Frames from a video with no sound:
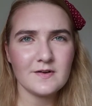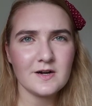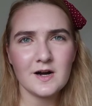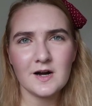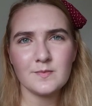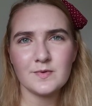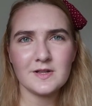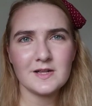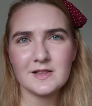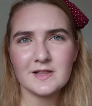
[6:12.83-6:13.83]
I'll put a
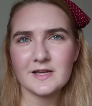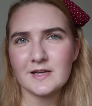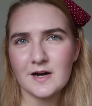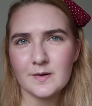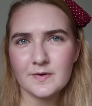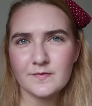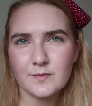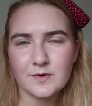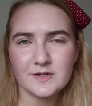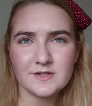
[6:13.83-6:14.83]
little link up if you
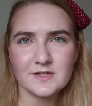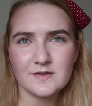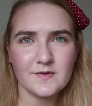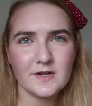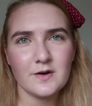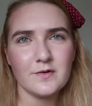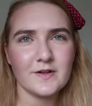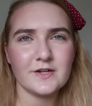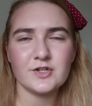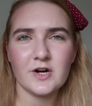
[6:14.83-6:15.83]
want to see the video of
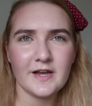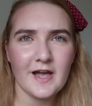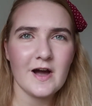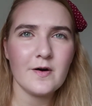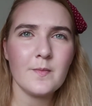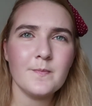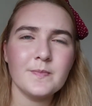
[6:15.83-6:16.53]
like trying it out.